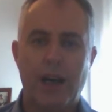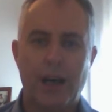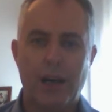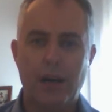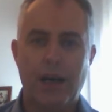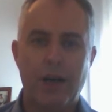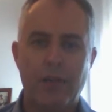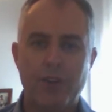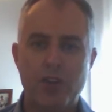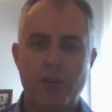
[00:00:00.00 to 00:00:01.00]
our
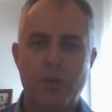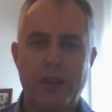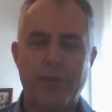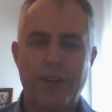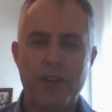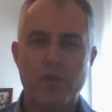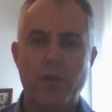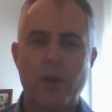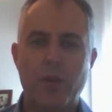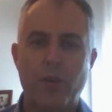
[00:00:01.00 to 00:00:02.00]
visual manifesto
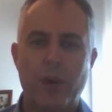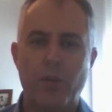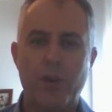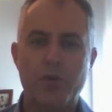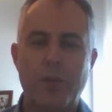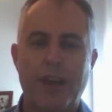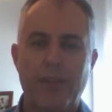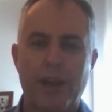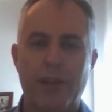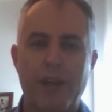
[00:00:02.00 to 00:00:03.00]
in which we make
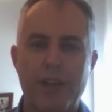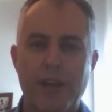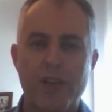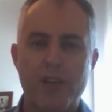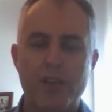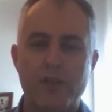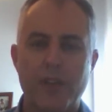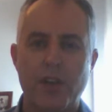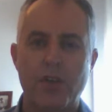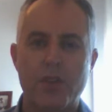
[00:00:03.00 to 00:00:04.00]
recommendations for
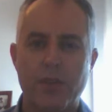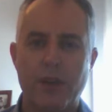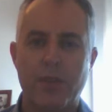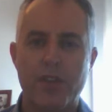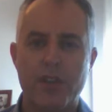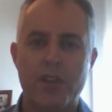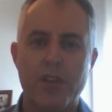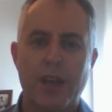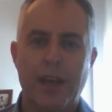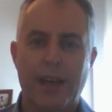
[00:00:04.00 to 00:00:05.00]
the use of images
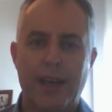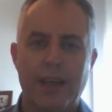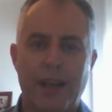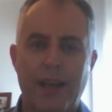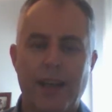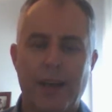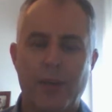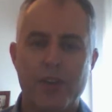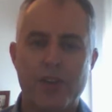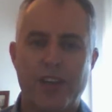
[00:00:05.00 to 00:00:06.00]
in
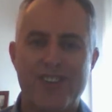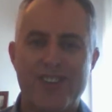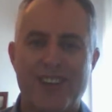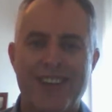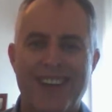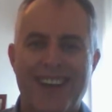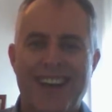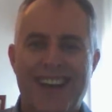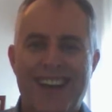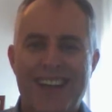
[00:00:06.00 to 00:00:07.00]
language teaching.
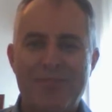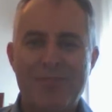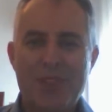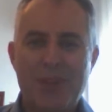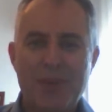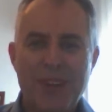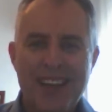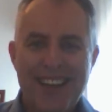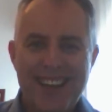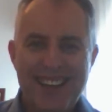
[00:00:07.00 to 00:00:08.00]
So
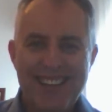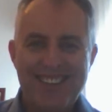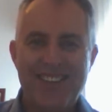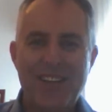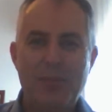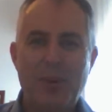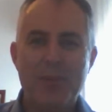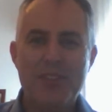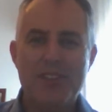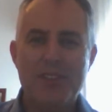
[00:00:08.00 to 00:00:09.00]
it really
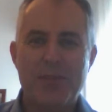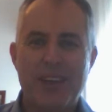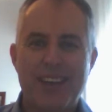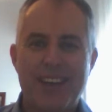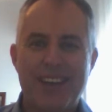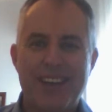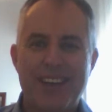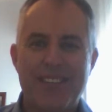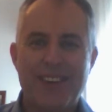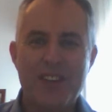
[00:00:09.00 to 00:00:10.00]
promises to be
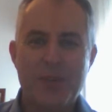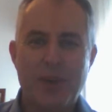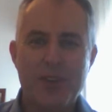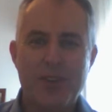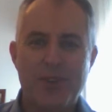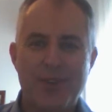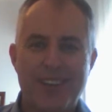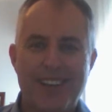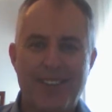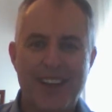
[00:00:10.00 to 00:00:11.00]
a very special
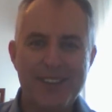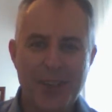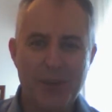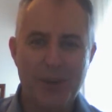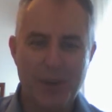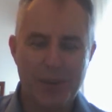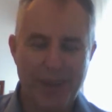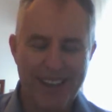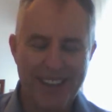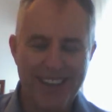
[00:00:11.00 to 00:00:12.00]
event. I hope you can
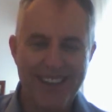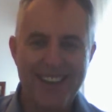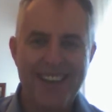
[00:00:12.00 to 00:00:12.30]
make it.